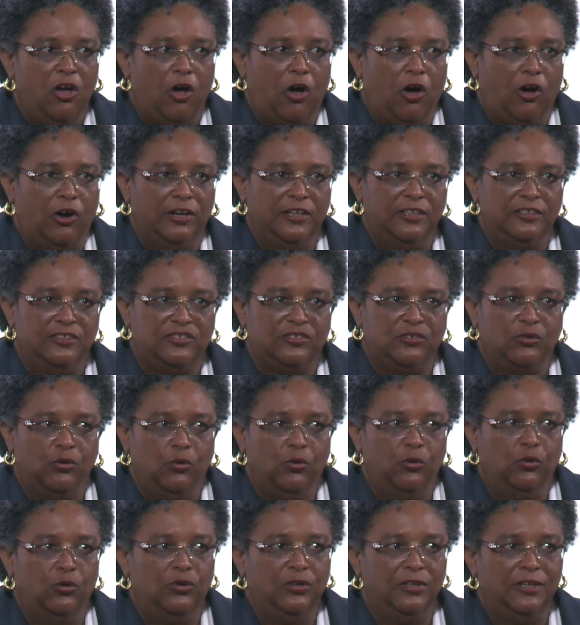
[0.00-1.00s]
On its
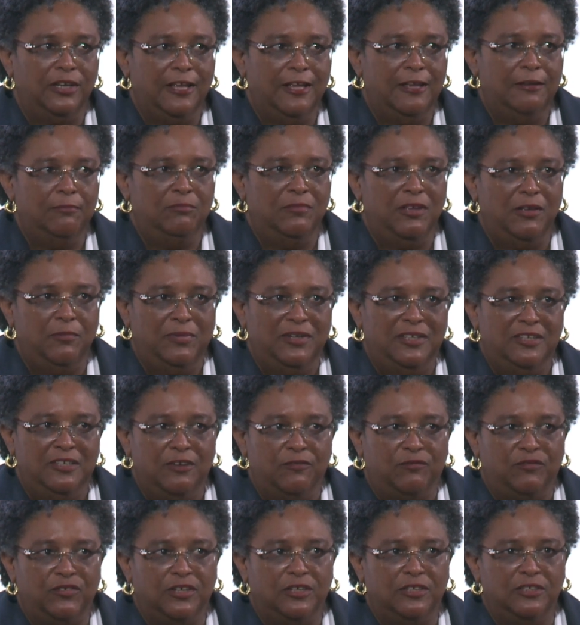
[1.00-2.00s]
own, it may be
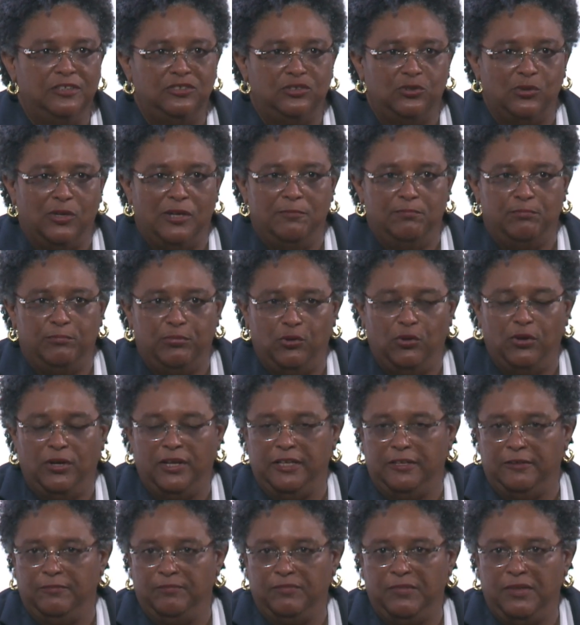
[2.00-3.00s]
difficult to
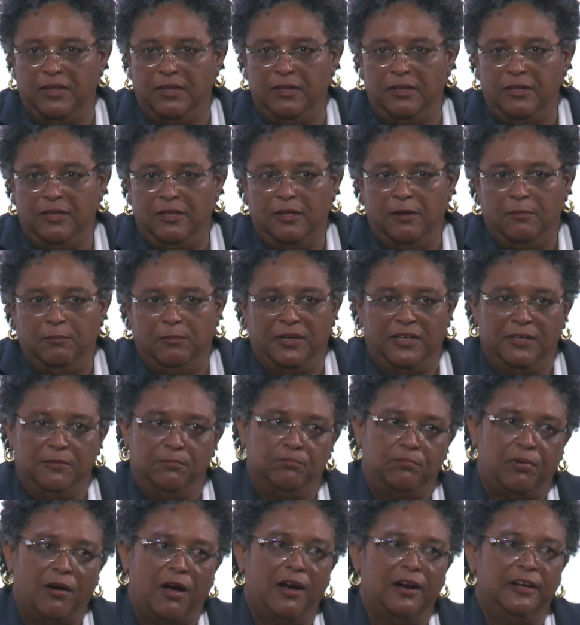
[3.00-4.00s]
employ, but in
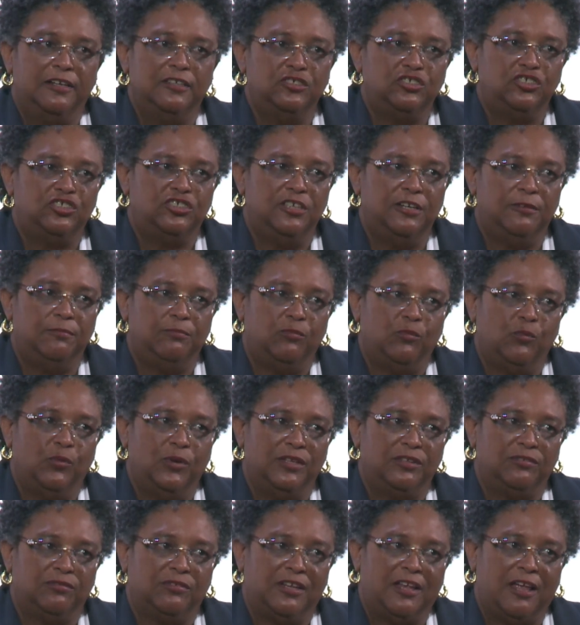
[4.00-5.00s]
partnership
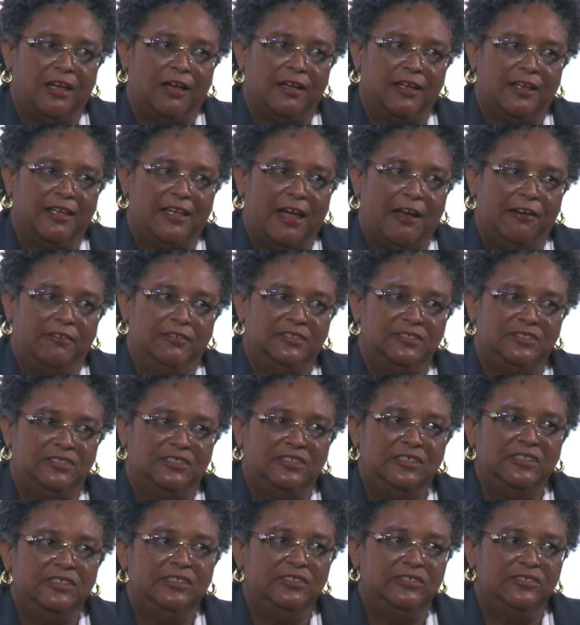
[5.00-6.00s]
with
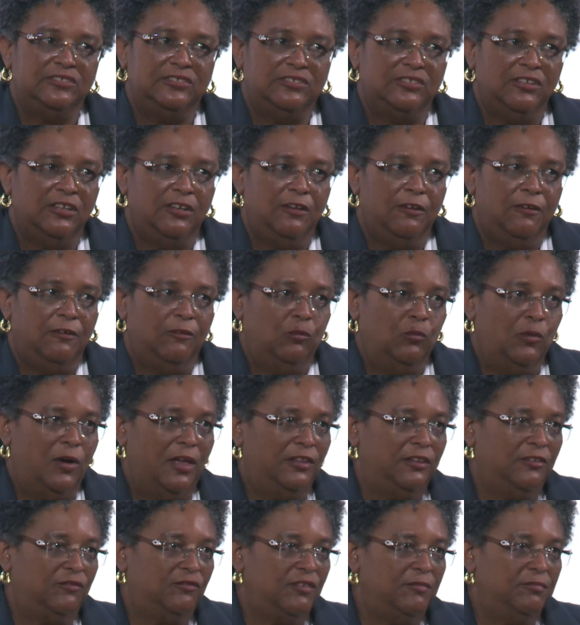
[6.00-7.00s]
guarantees,
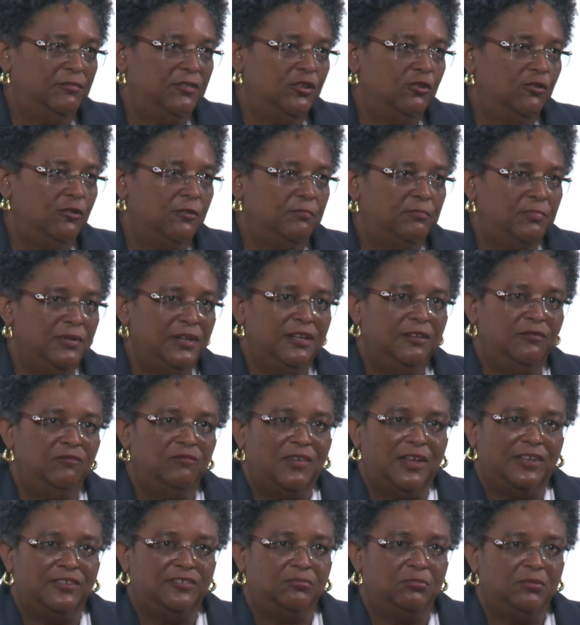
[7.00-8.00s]
whether from the European
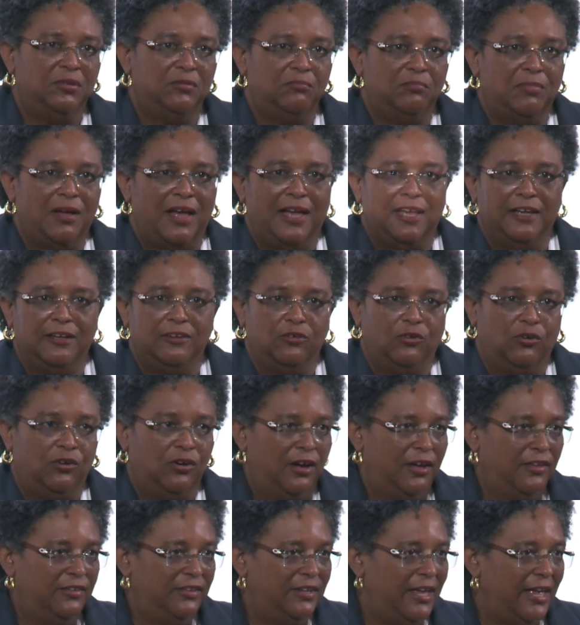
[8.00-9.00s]
Investment Bank or
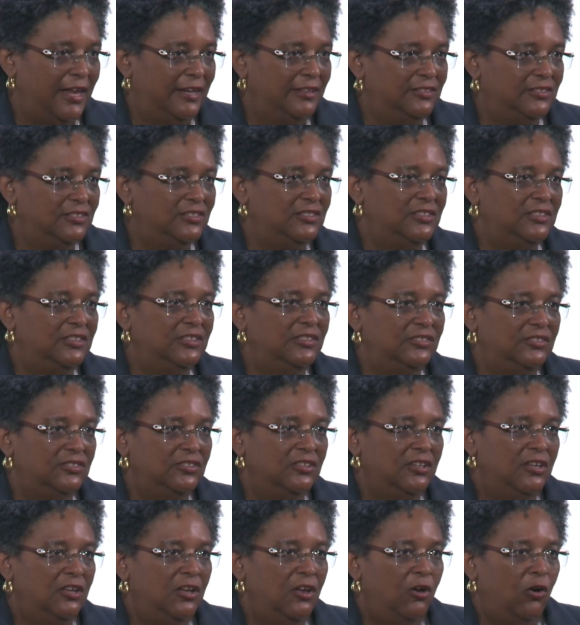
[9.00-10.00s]
other entities,
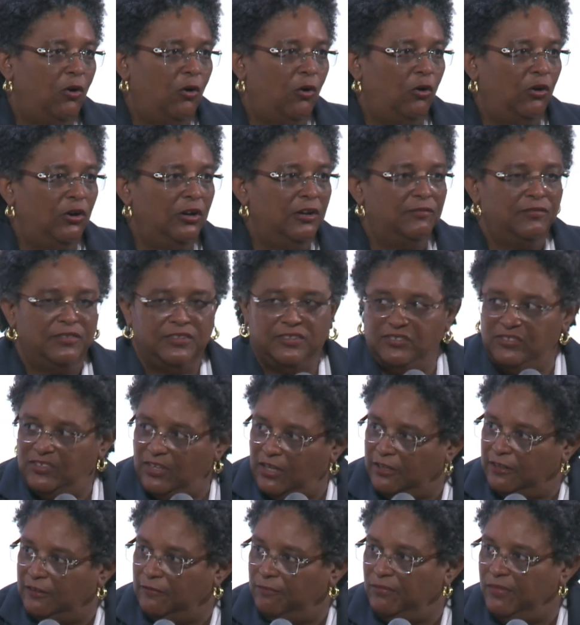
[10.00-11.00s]
all of a
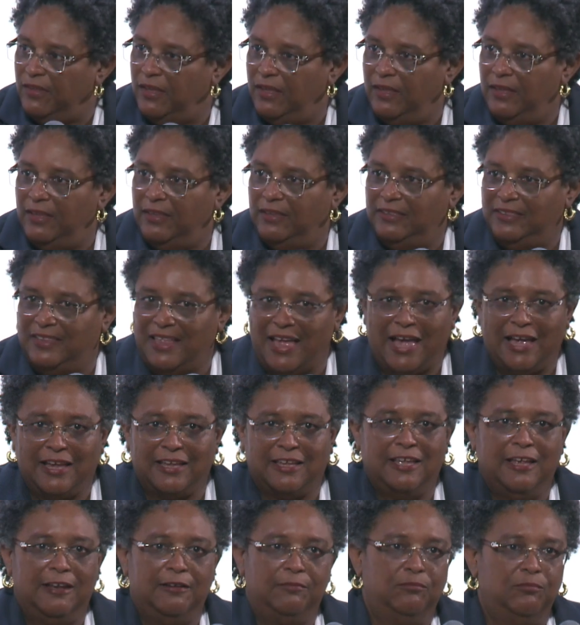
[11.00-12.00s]
sudden, that
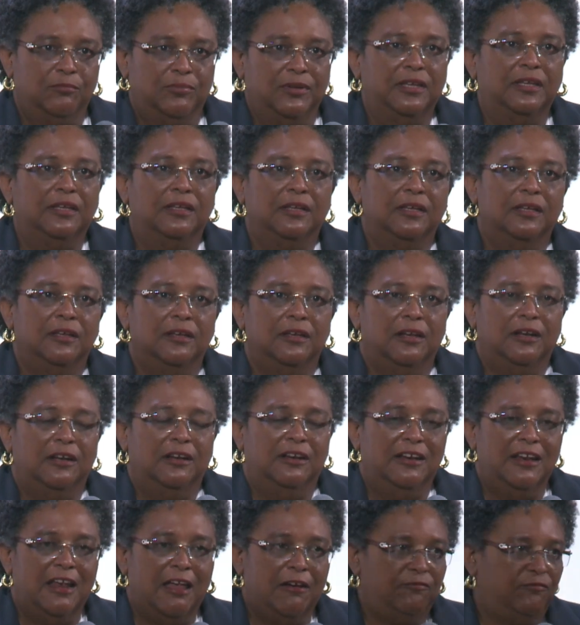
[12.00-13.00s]
can be
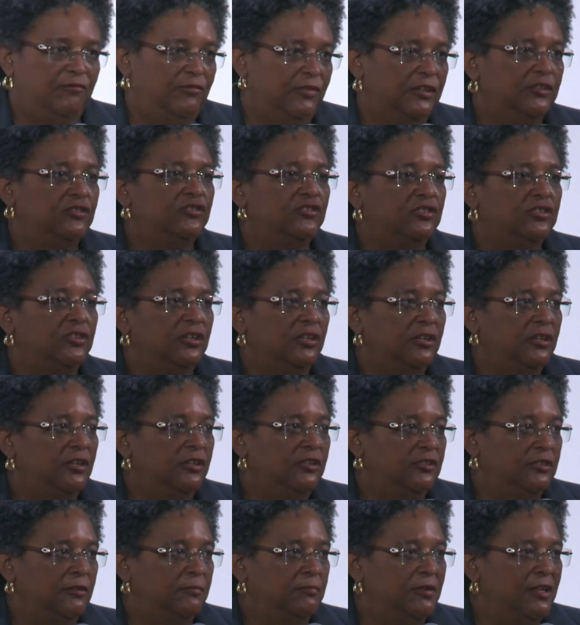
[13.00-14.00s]
leveraged
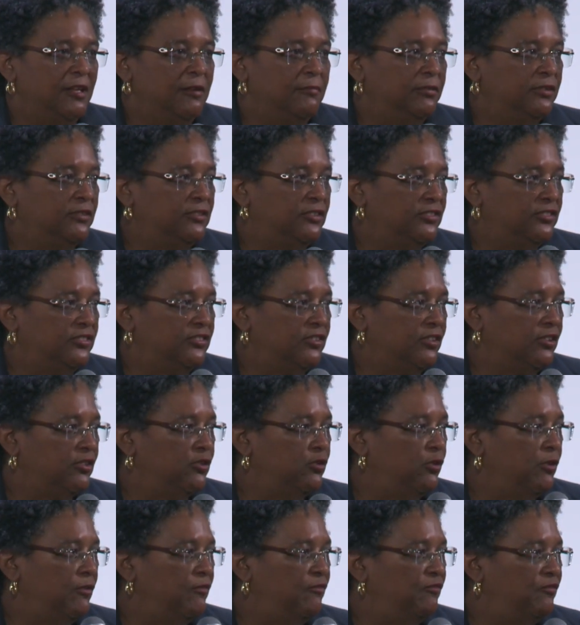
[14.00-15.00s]
to be able to
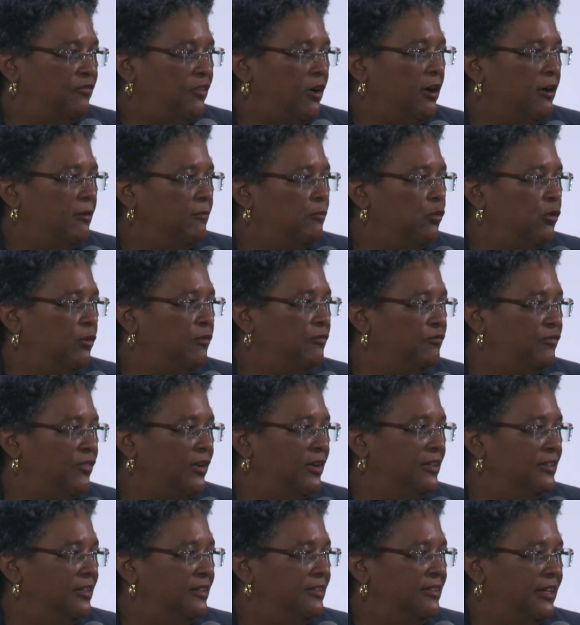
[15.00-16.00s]
secure far more
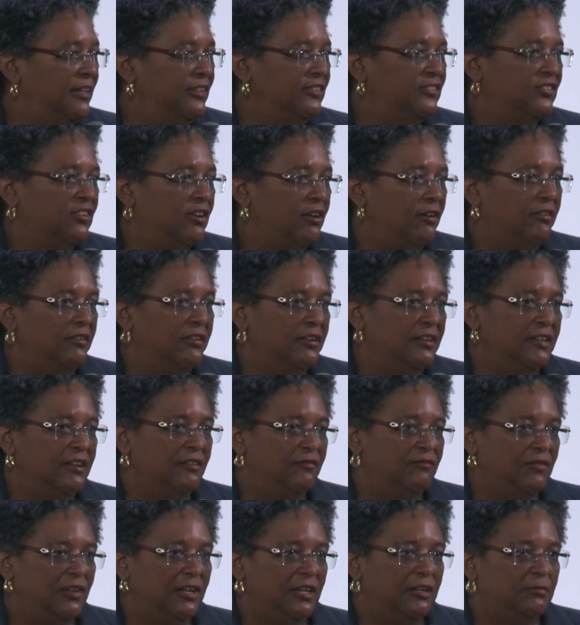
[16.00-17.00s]
funding than is currently
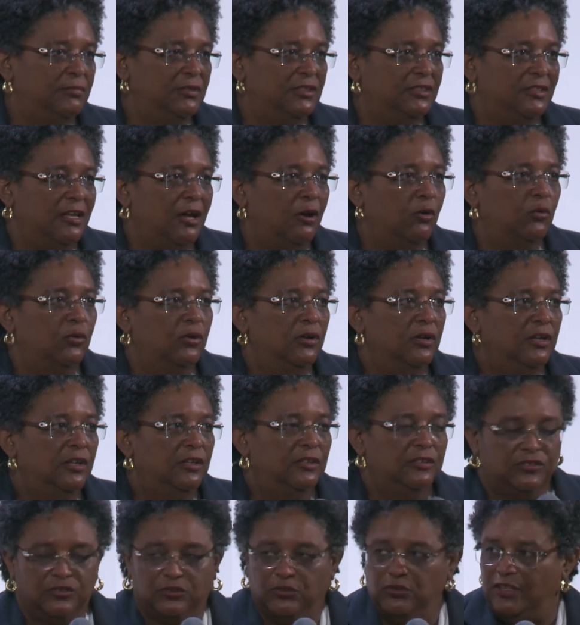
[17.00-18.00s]
available now
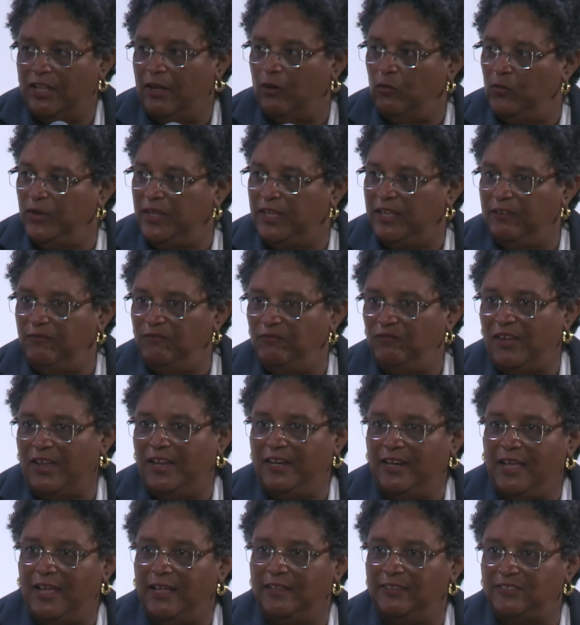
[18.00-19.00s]
so that we can
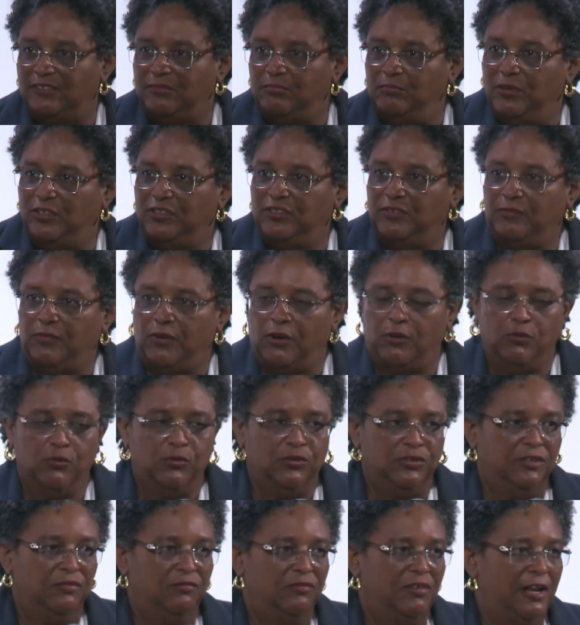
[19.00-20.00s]
finance much of our
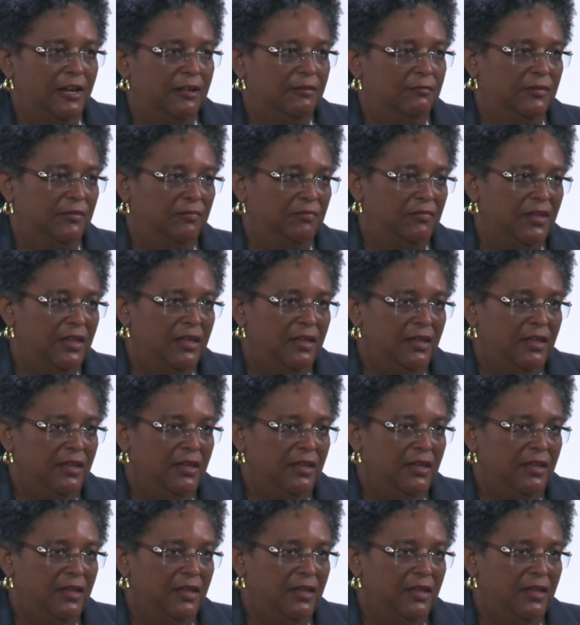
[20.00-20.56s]
own development.